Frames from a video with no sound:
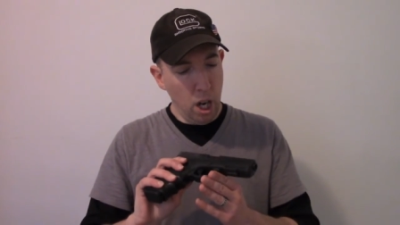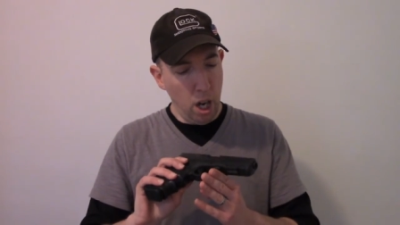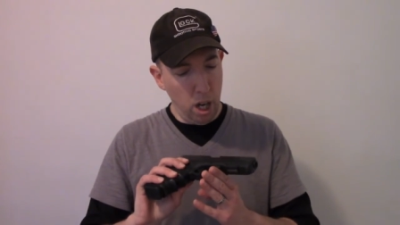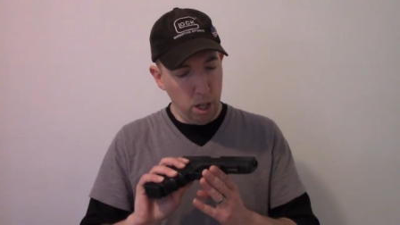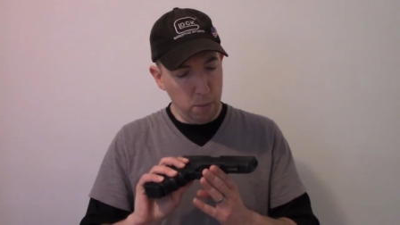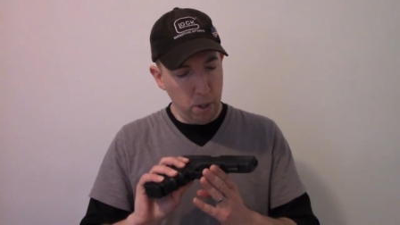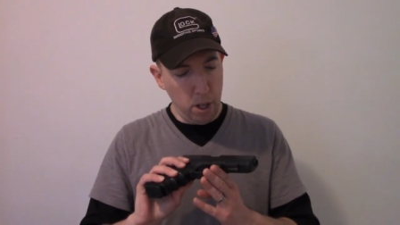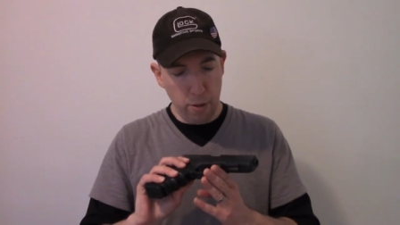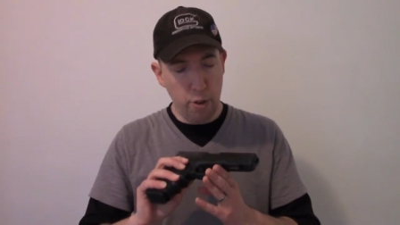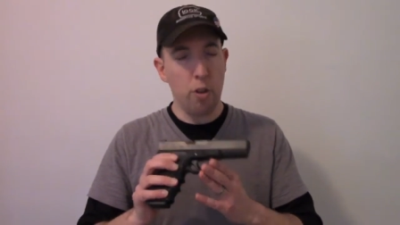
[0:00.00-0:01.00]
um,
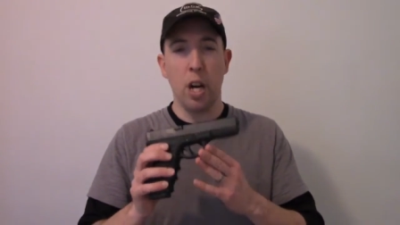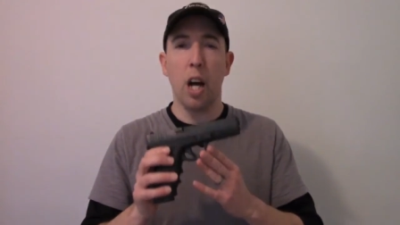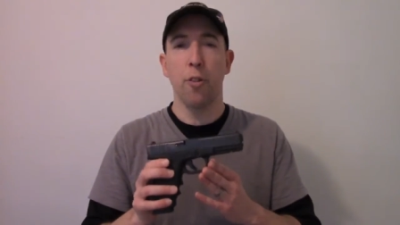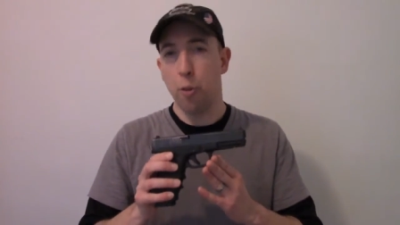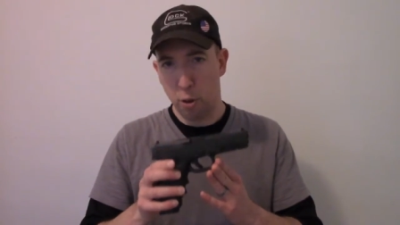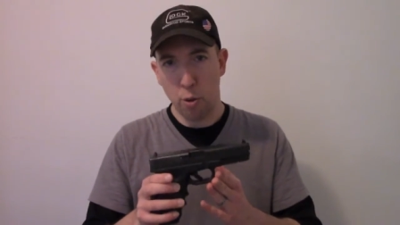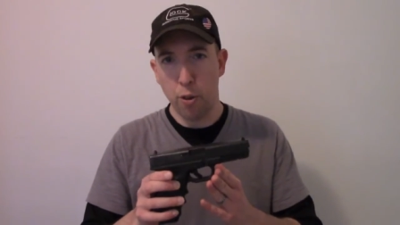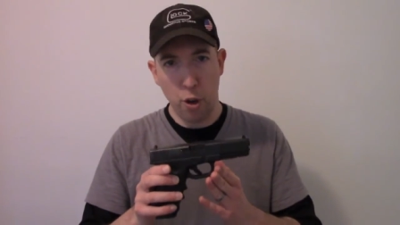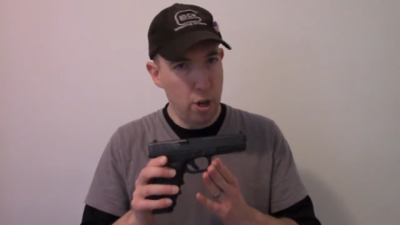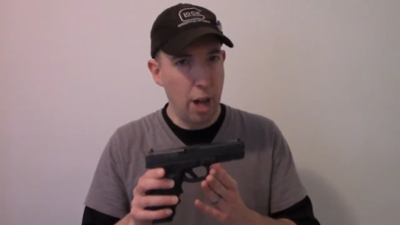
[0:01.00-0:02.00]
they're not the
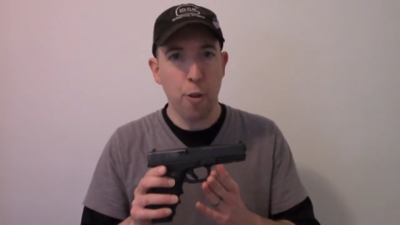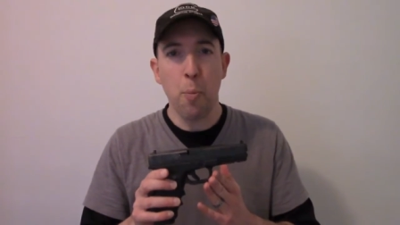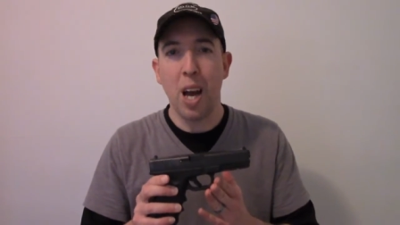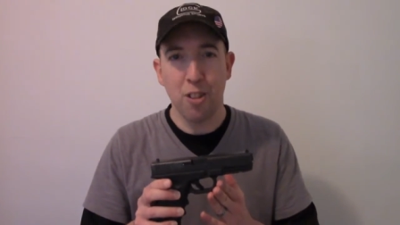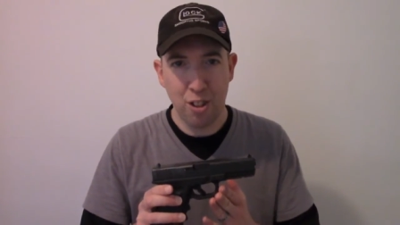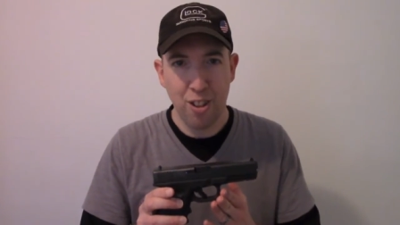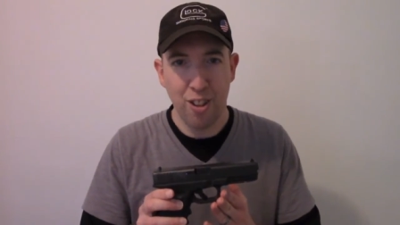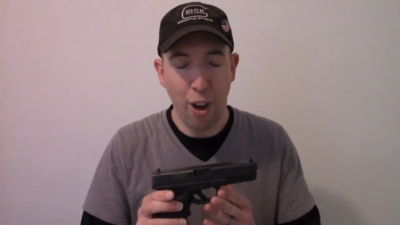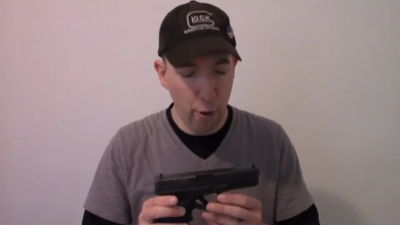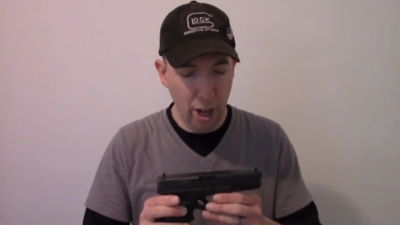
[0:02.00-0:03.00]
they're not the best
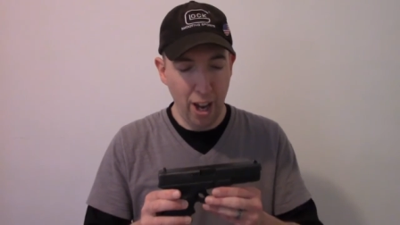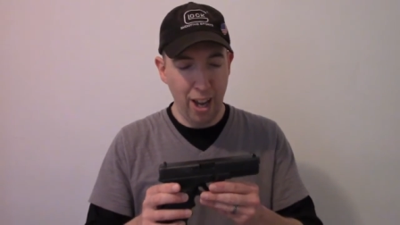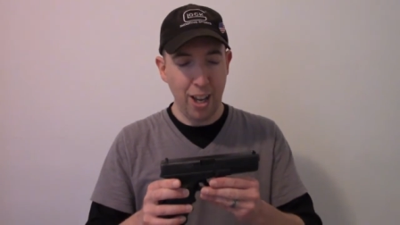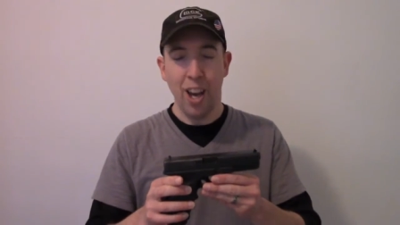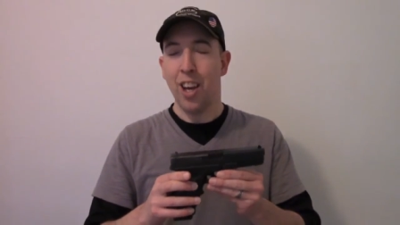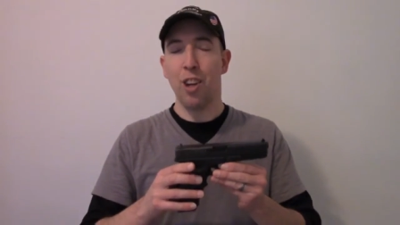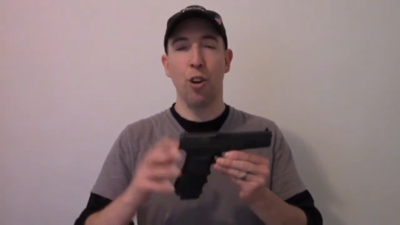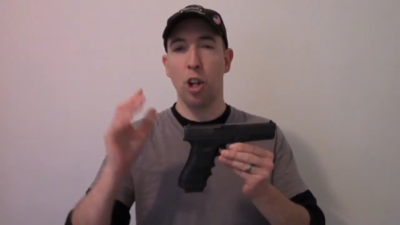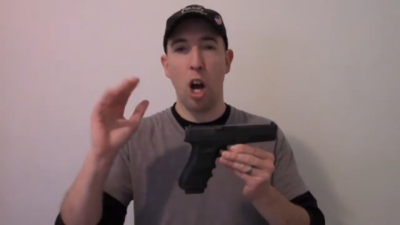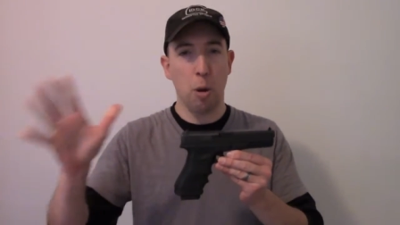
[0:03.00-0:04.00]
okay? You know,
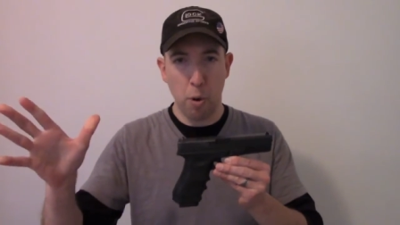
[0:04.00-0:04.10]
Glock